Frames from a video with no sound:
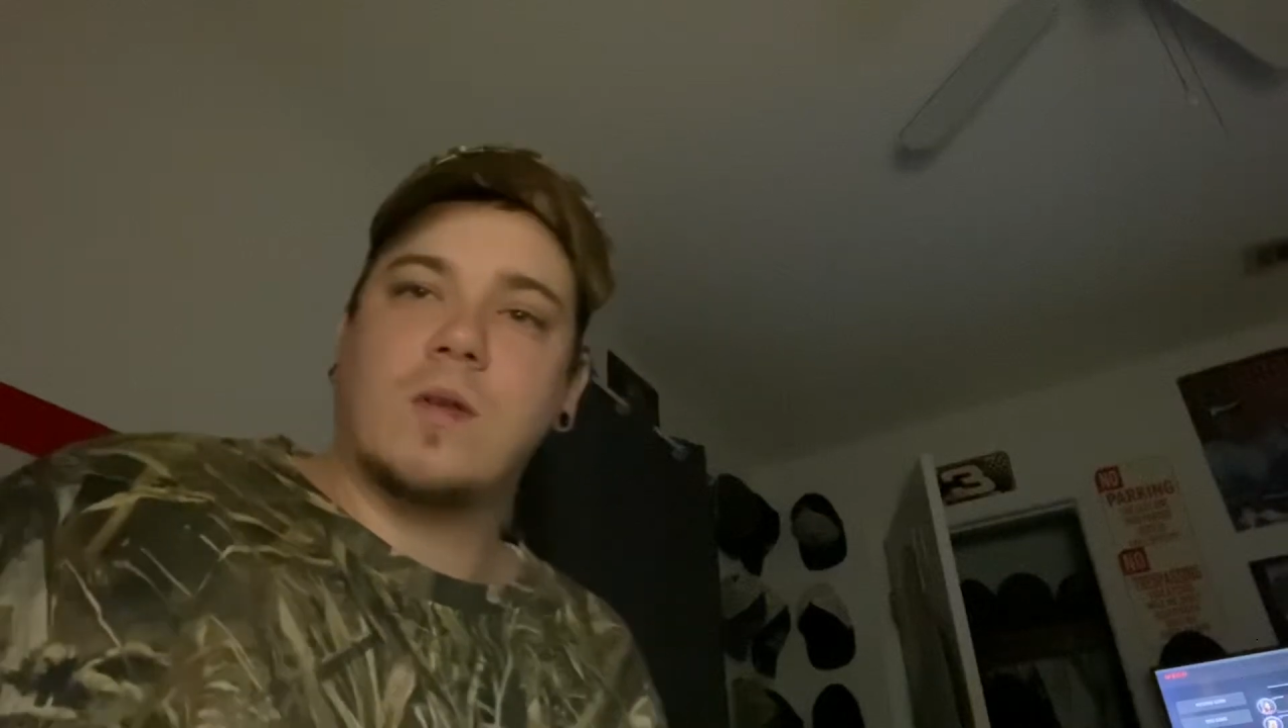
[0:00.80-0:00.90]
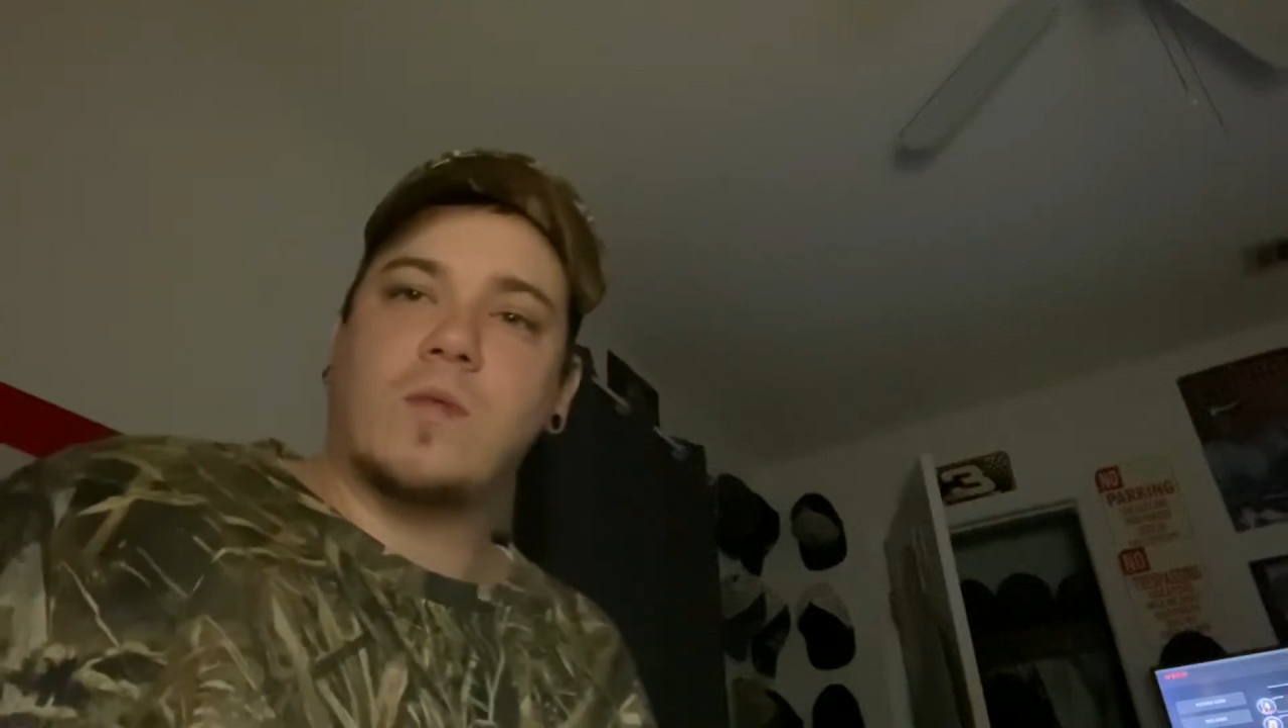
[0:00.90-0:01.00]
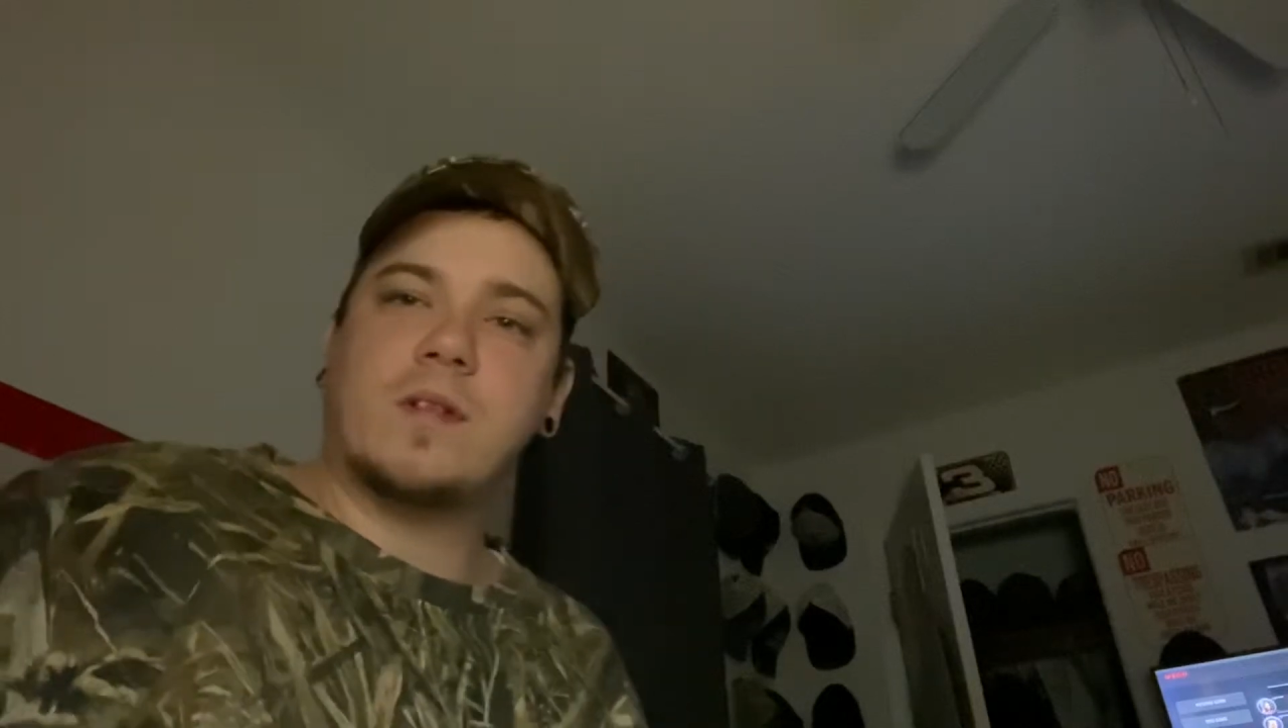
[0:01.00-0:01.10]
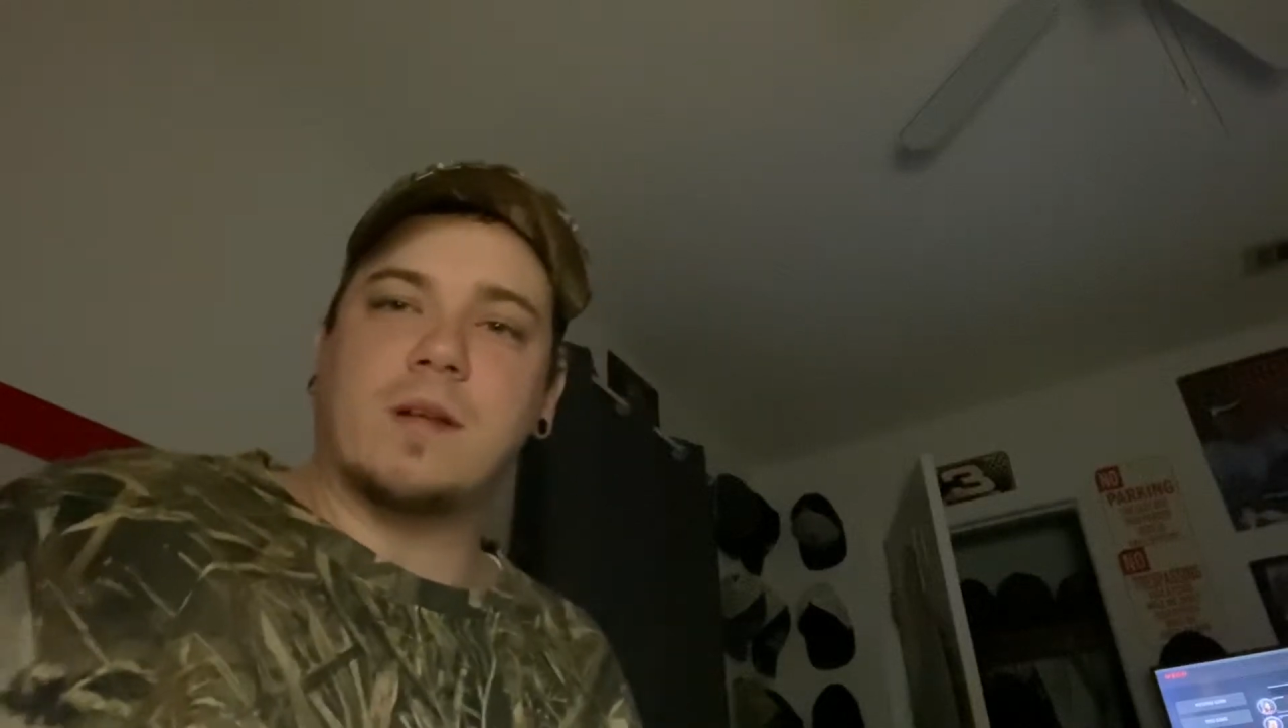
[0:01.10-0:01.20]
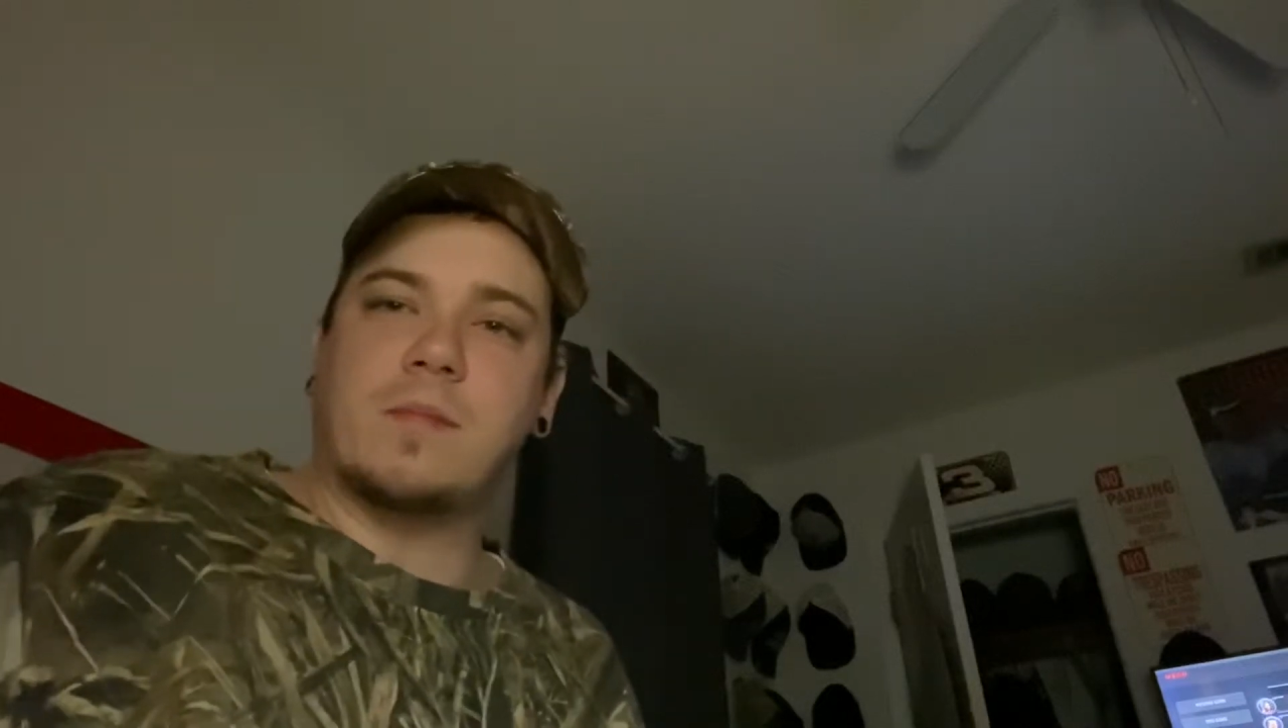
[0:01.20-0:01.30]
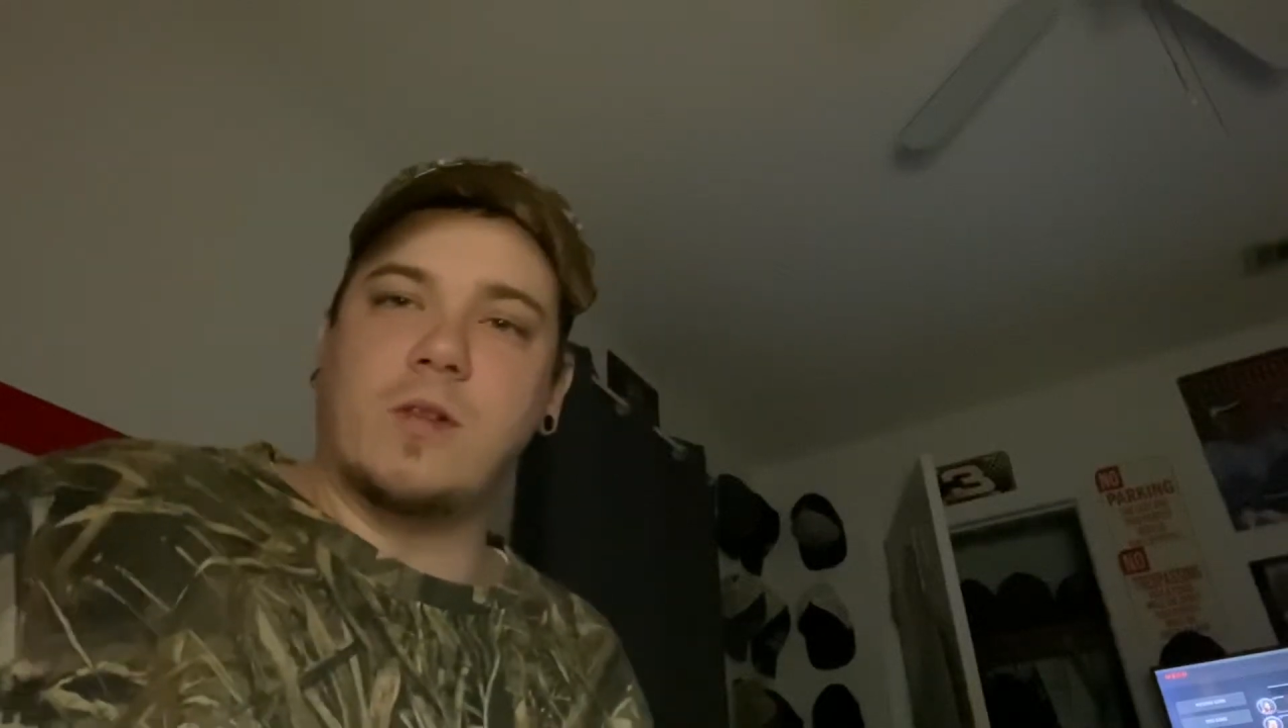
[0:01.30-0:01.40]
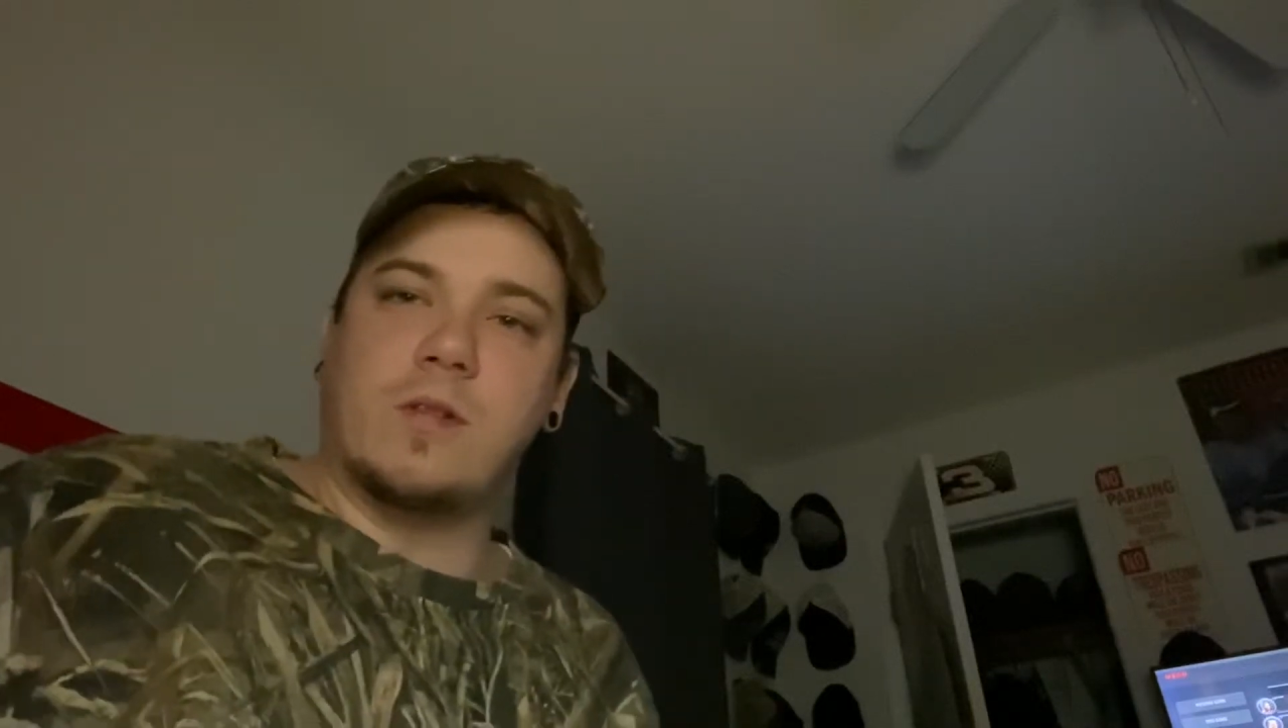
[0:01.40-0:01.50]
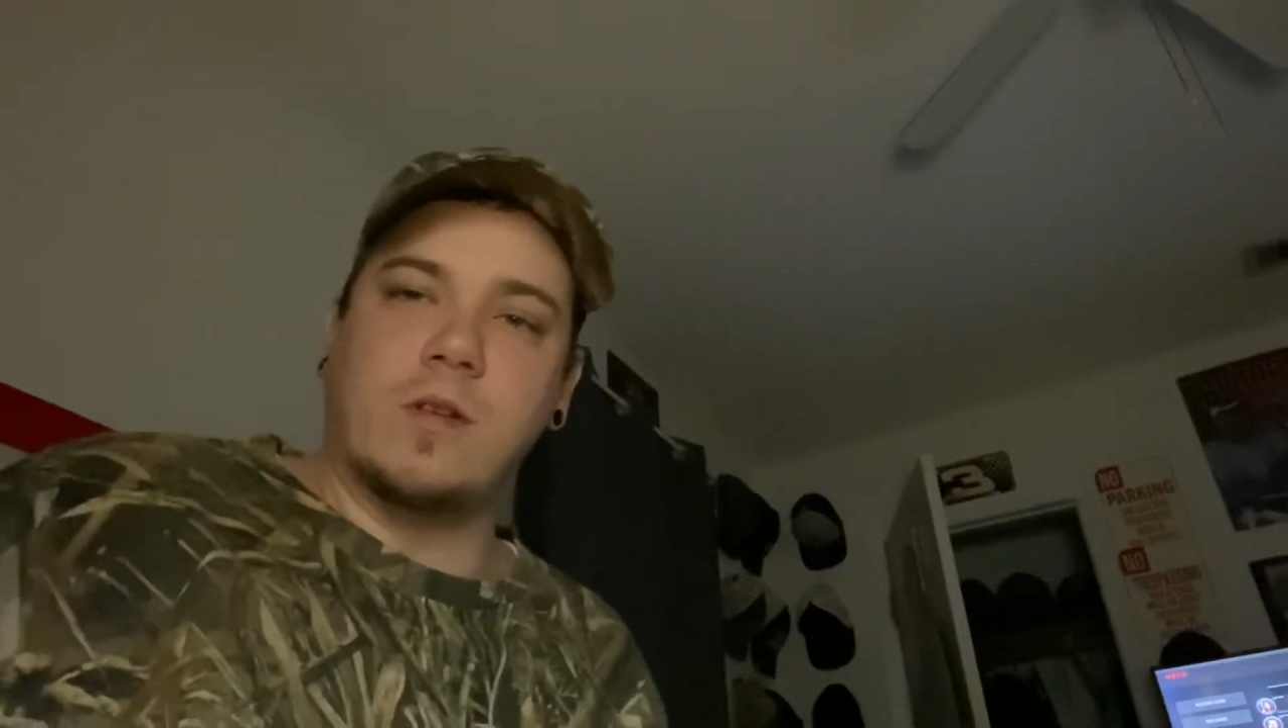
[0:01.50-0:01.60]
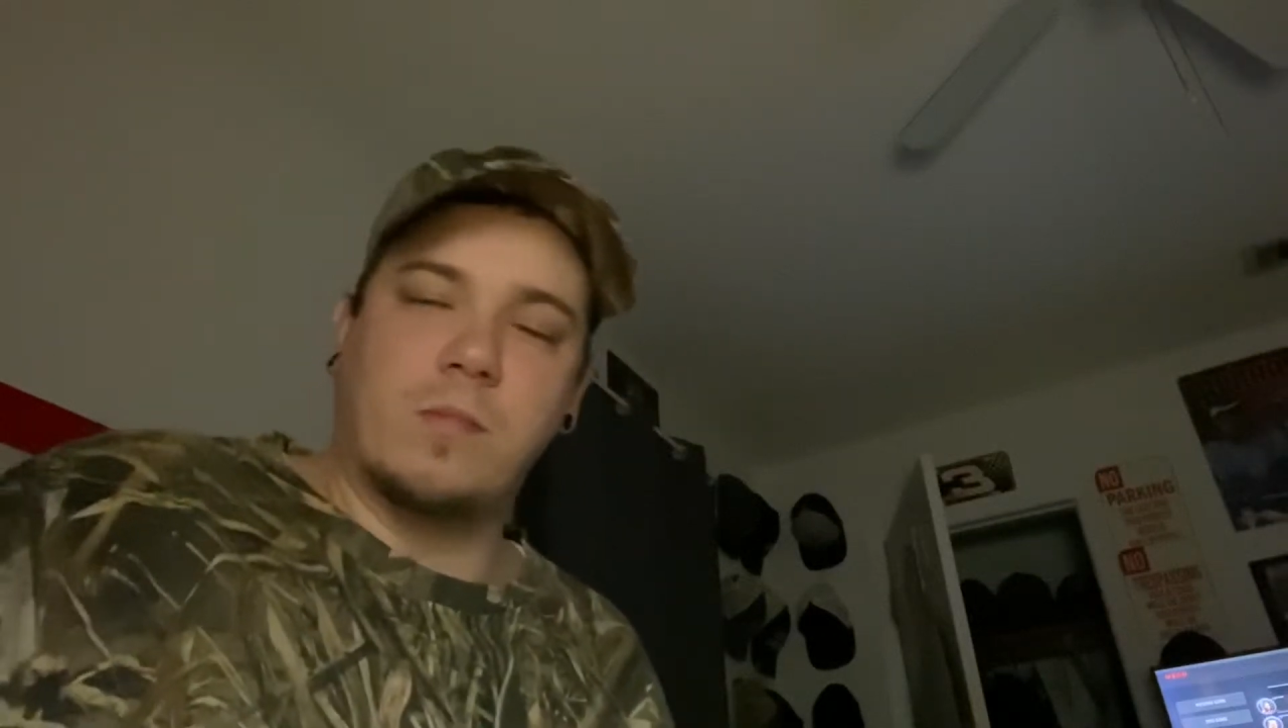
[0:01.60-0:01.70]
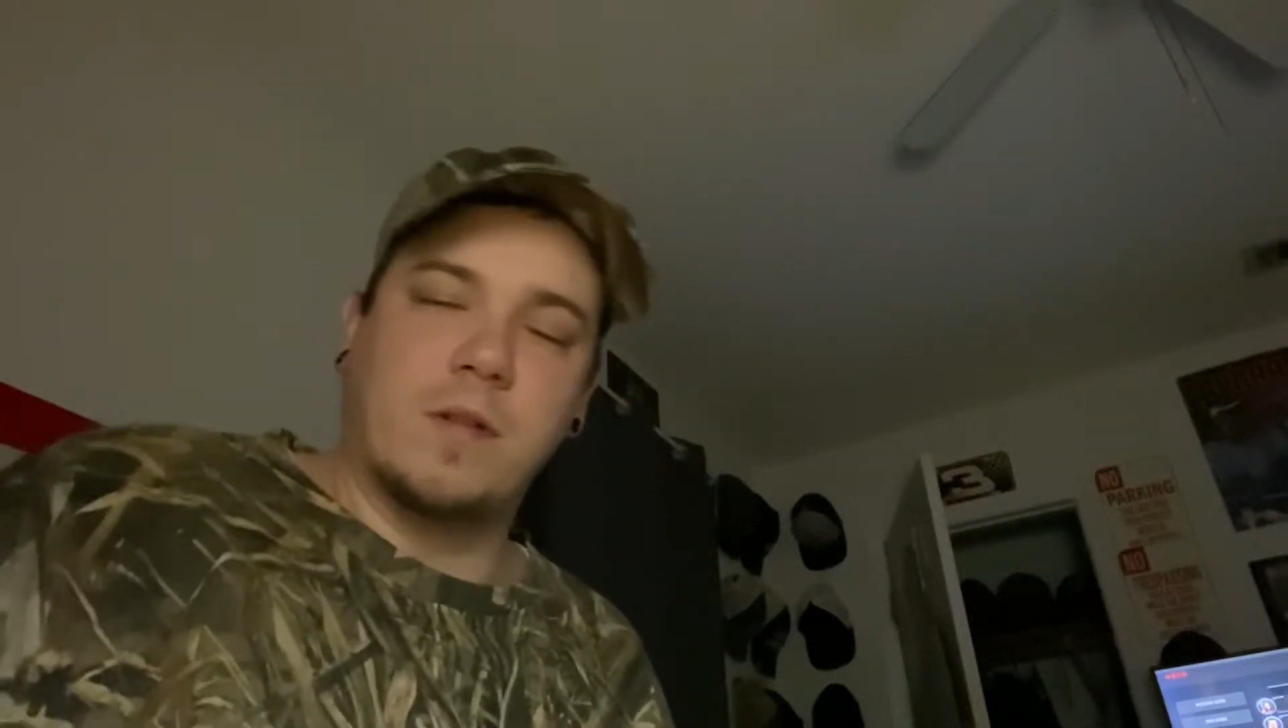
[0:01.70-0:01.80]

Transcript: What's up YouTube?